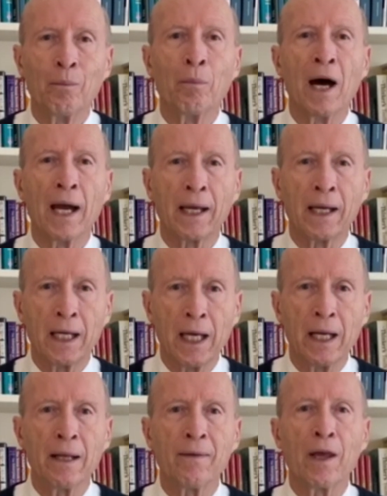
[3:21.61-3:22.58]
by
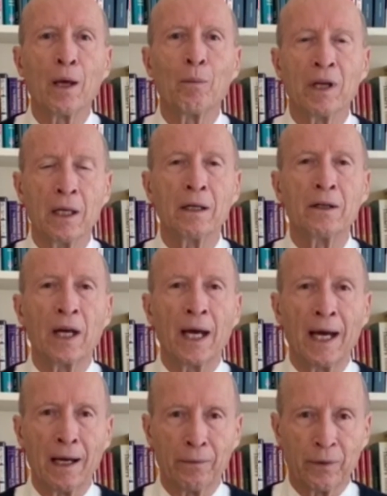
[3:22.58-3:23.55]
getting them into
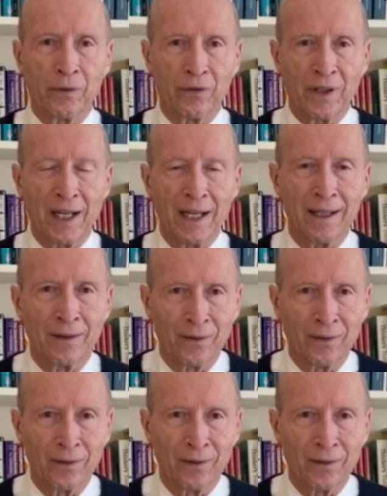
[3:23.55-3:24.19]
alpha state.